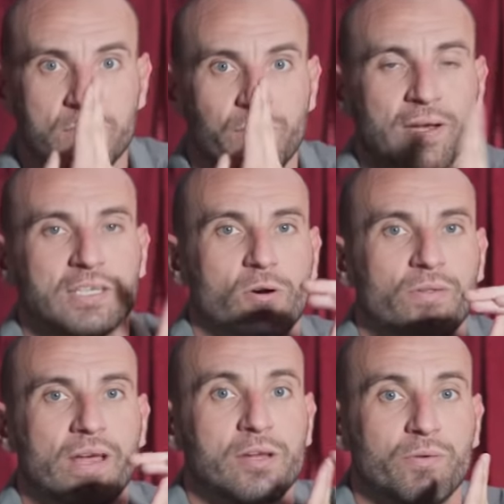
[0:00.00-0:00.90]
your fingers are
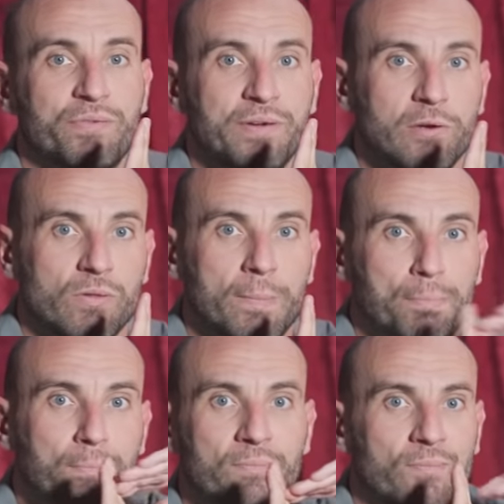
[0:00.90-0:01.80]
on there, you'll feel the,
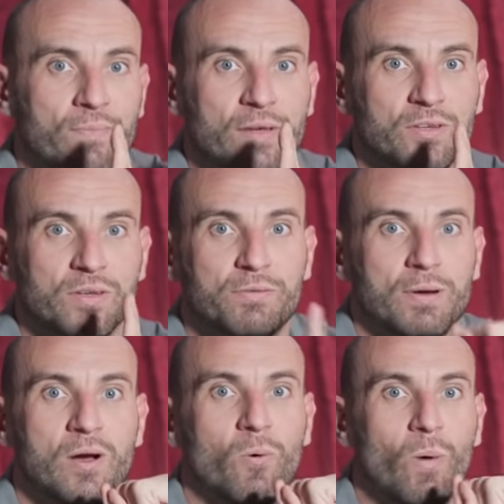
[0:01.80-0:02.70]
the sort of
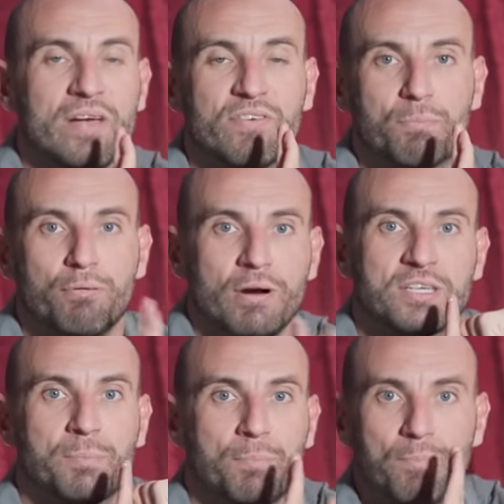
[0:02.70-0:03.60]
wave of pressure